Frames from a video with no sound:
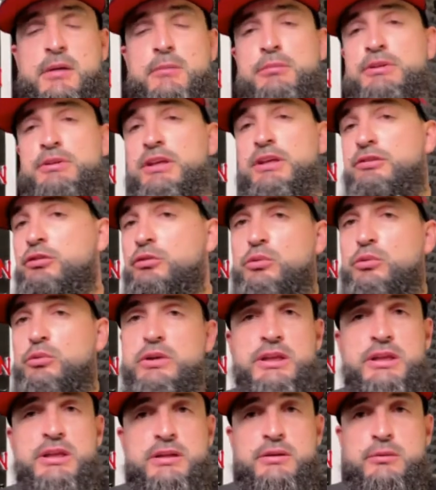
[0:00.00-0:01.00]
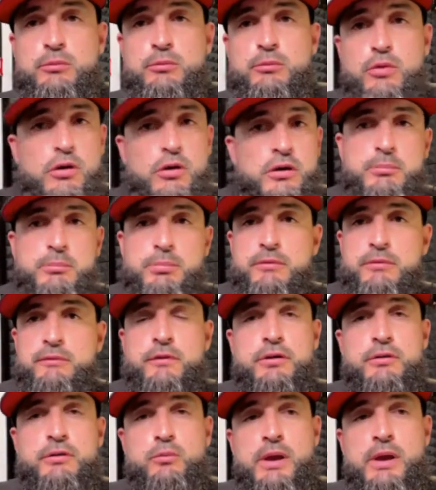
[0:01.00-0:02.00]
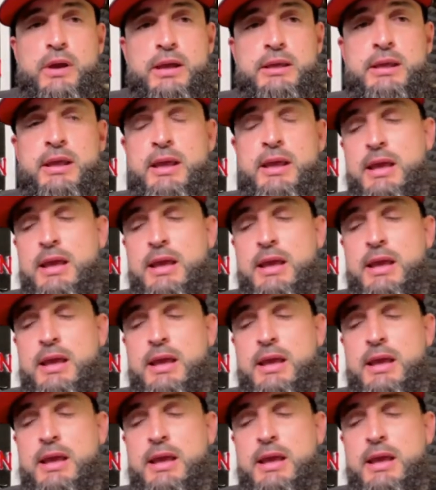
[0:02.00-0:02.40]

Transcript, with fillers: but they doing it in the wrong and perverted way.